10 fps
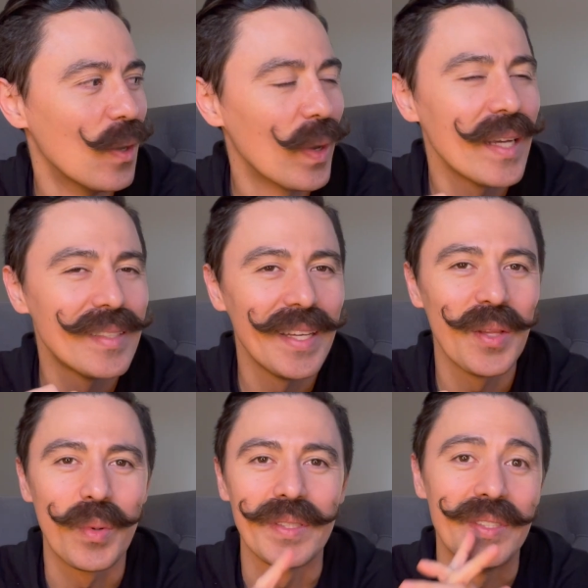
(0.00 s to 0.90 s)
When I say
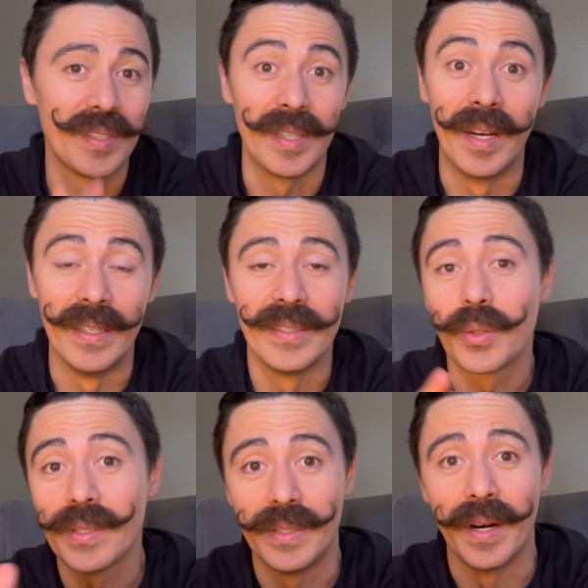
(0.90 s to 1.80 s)
the word son
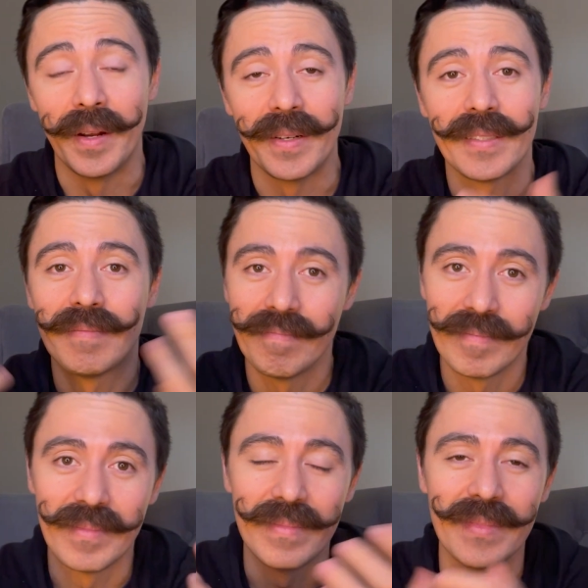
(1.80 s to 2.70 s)
or daughter,
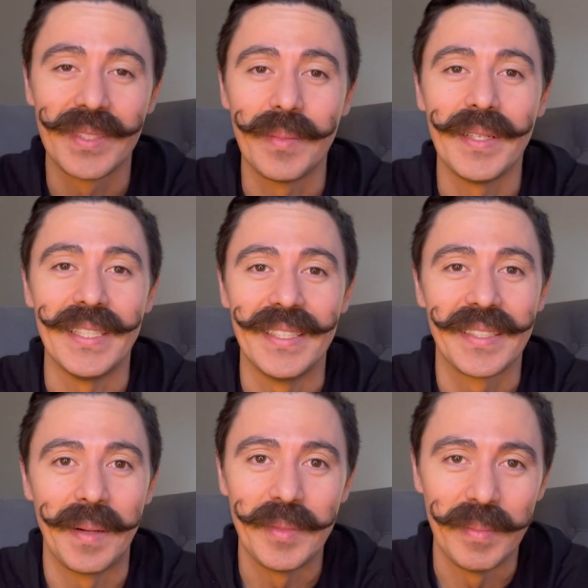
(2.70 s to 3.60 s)
some
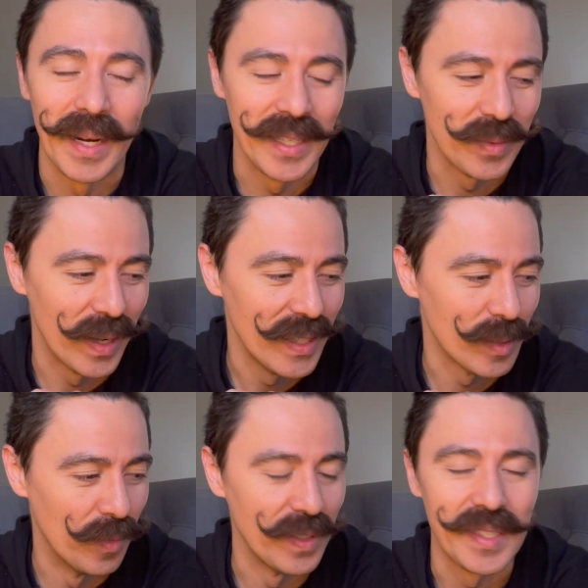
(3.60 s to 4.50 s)
ideas come to mind, right?
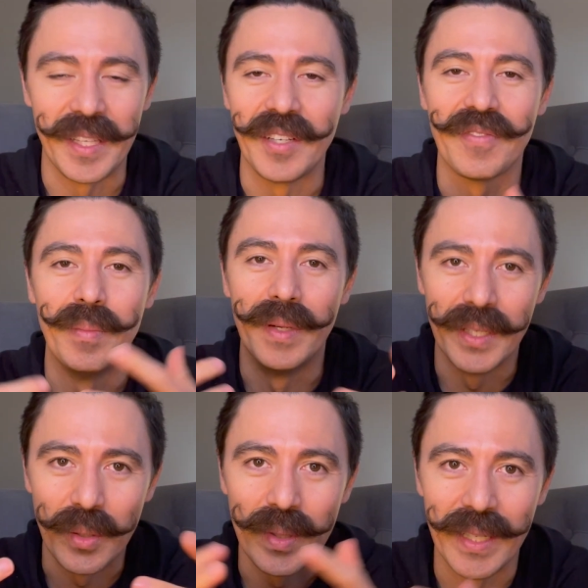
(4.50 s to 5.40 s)
Some of us think
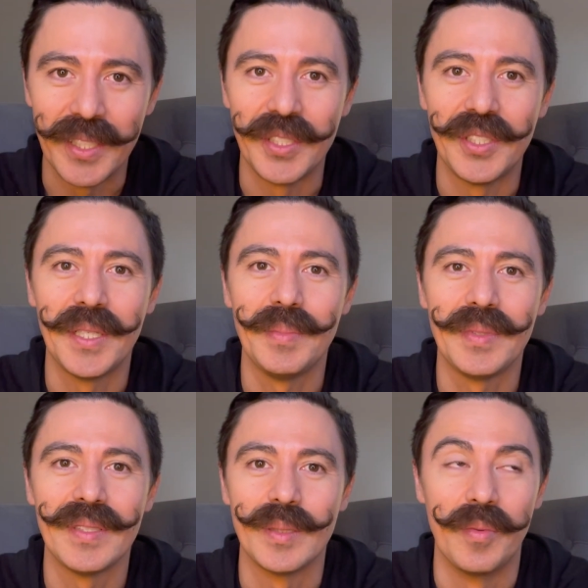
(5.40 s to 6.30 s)
familiar
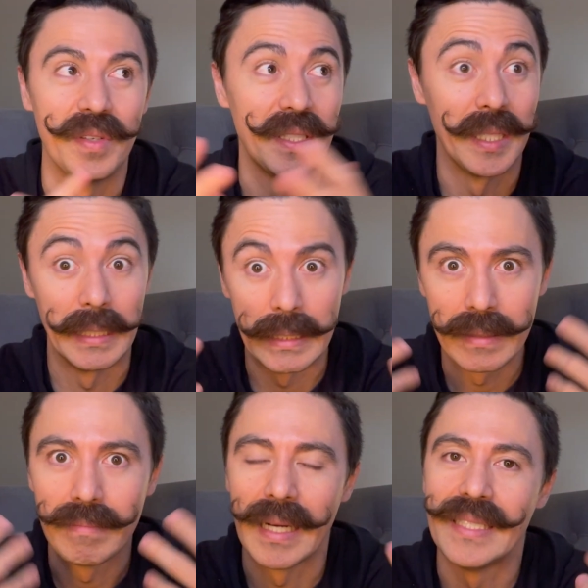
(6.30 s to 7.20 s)
relationships, some of us think
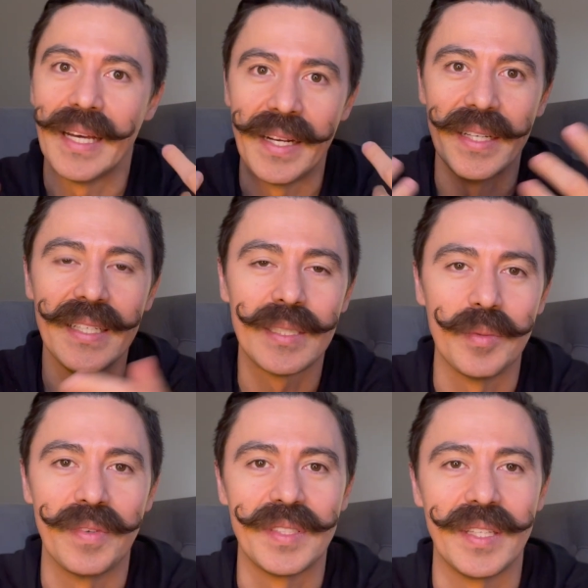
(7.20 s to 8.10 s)
identity, some
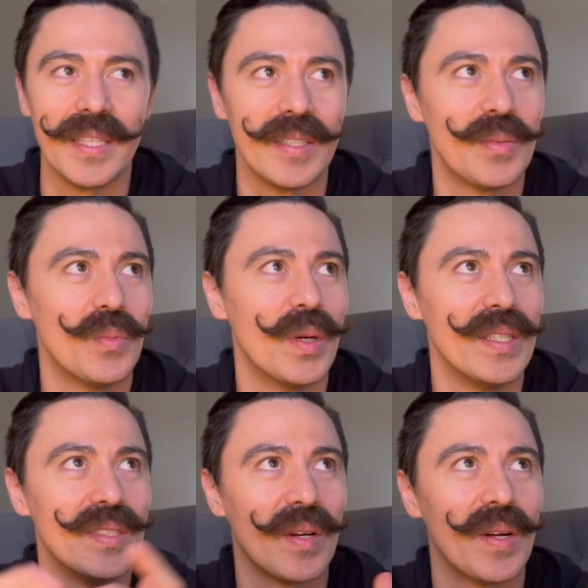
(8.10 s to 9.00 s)
of us think what
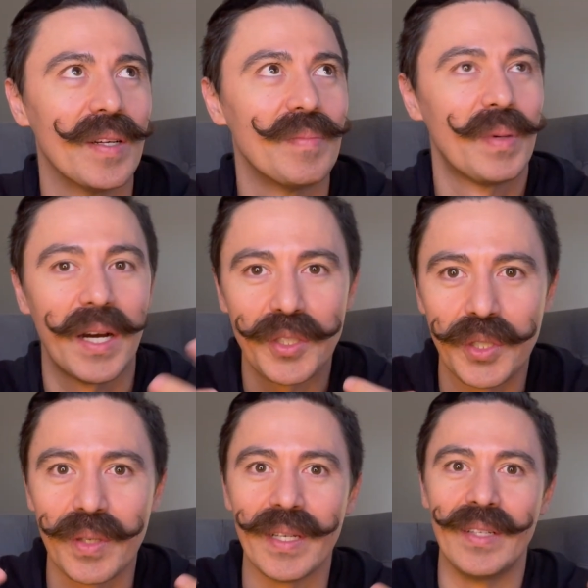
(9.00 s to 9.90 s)
is our
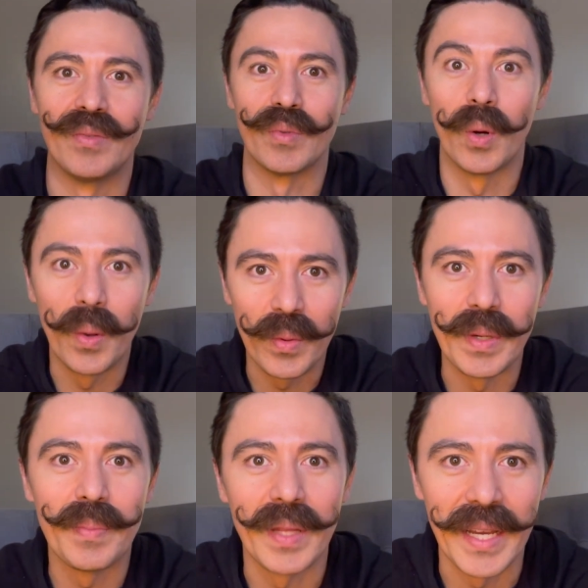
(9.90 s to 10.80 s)
posture and role that
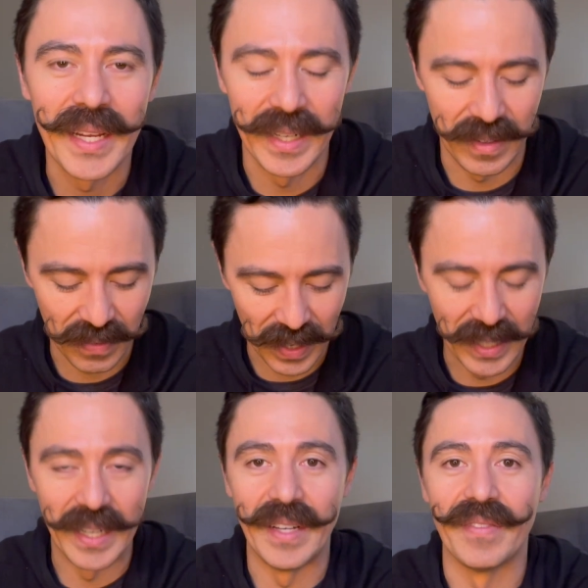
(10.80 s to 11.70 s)
we play in an,
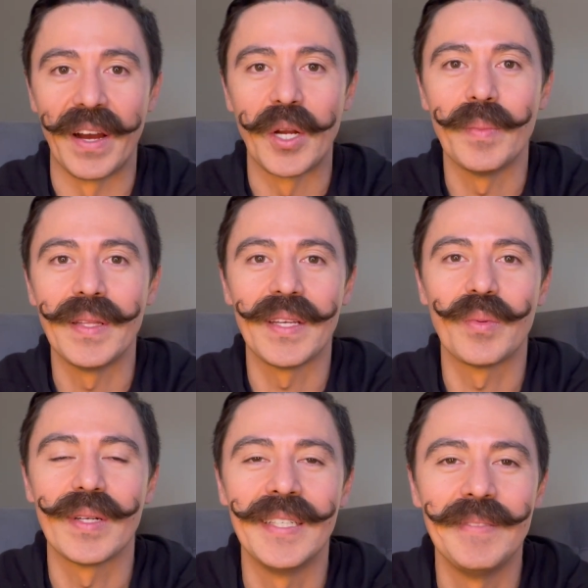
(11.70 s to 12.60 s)
in an environment that
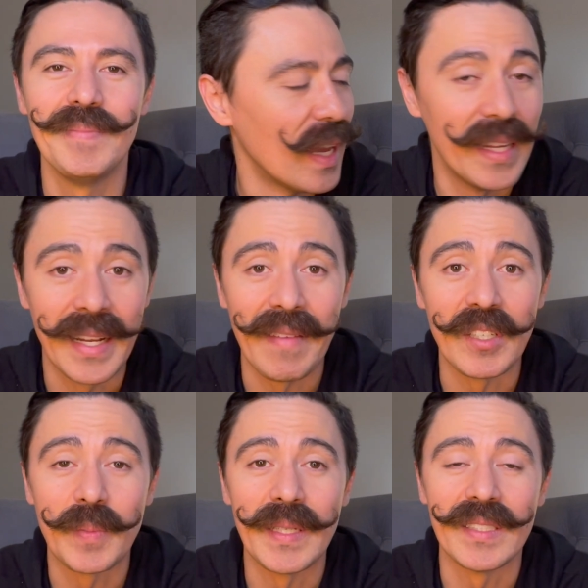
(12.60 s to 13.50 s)
we're in. And
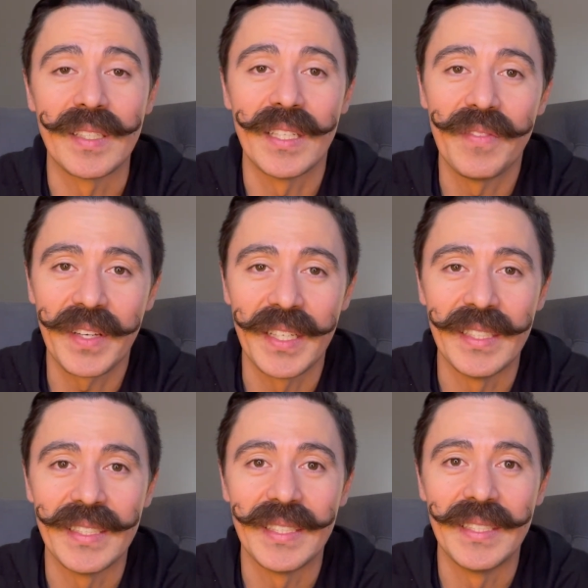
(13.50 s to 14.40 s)
having spent a
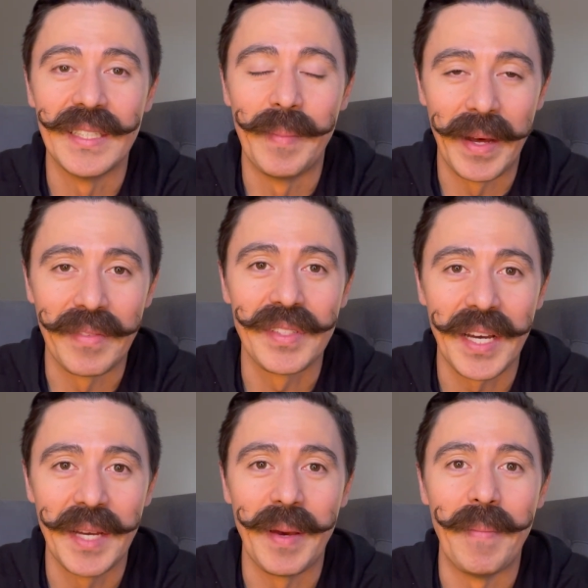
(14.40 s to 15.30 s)
significant amount of
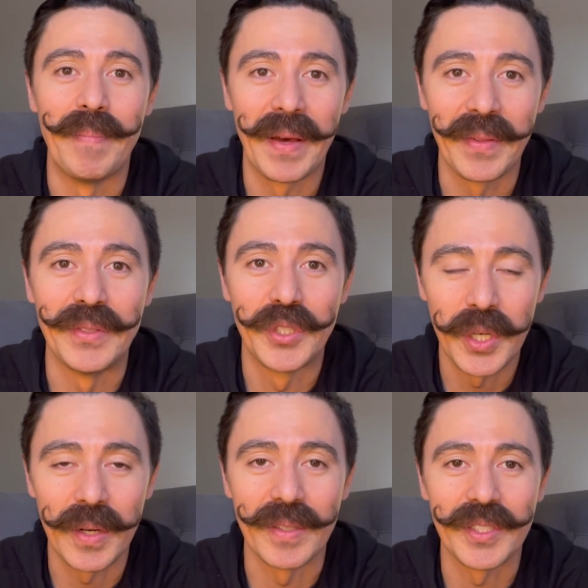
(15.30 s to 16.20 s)
time at Bethel
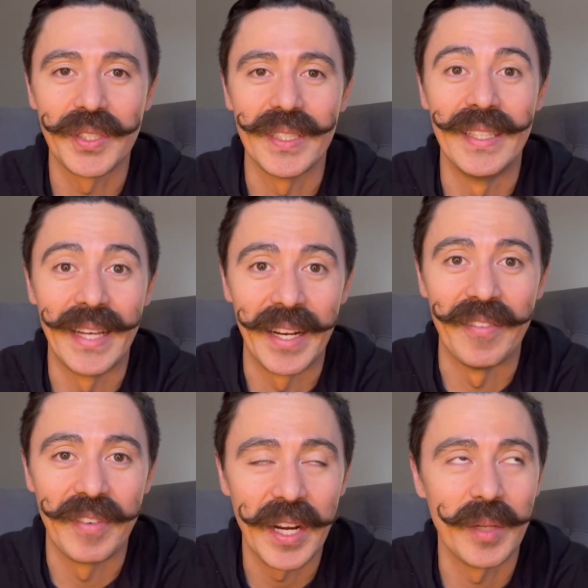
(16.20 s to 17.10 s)
Church in that
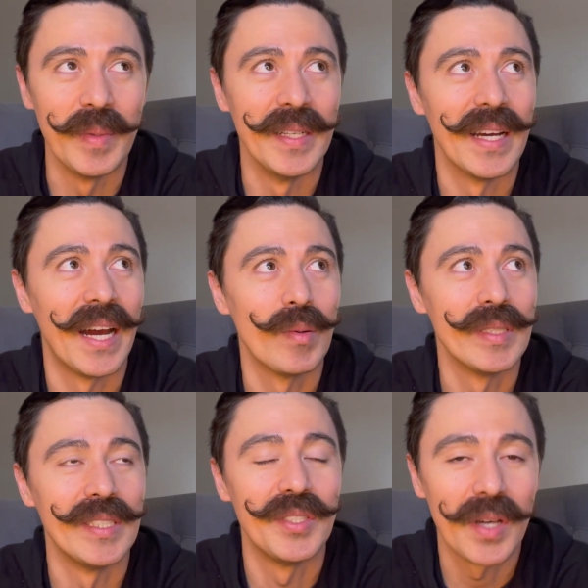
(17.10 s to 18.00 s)
environment, I
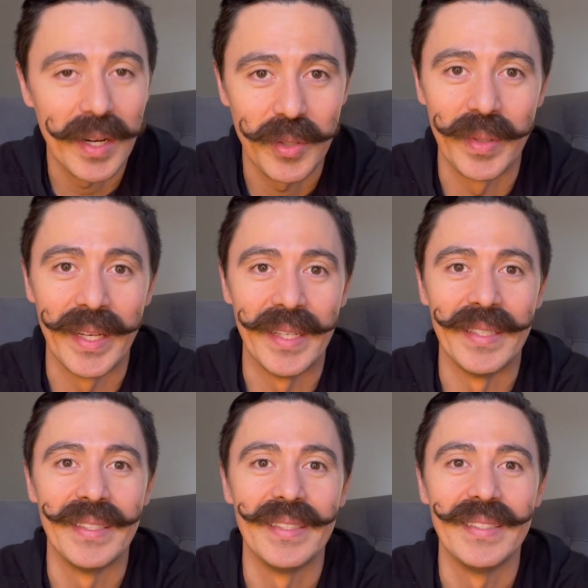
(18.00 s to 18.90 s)
was
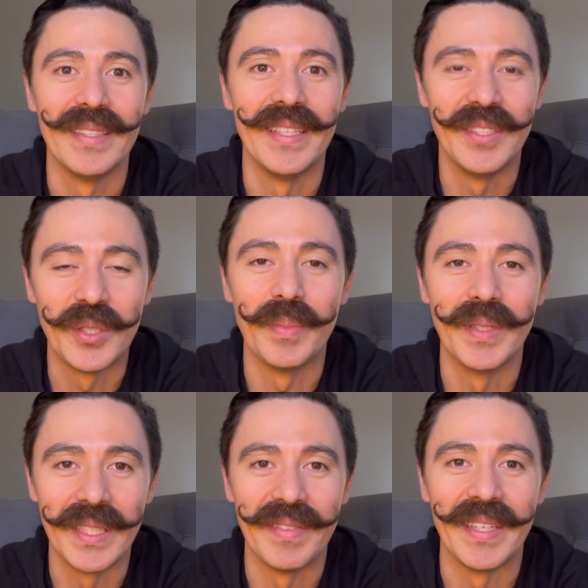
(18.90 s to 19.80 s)
indoctrinated into
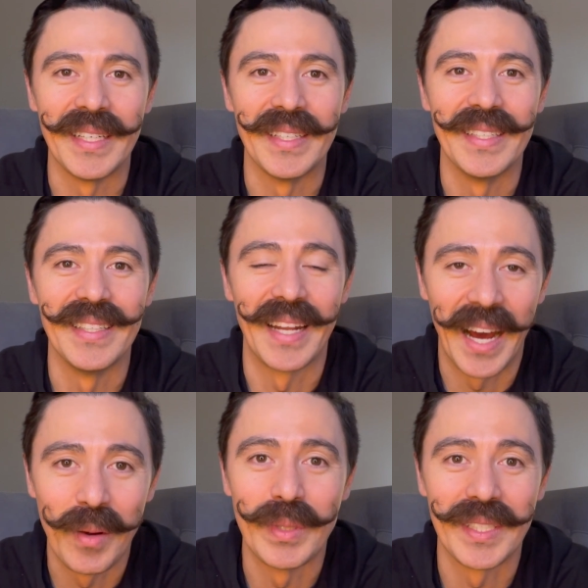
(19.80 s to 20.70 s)
believing that
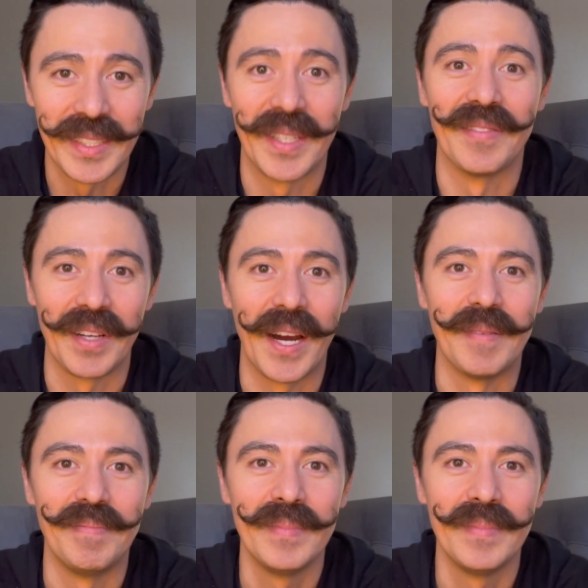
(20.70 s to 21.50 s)
I was a son of God.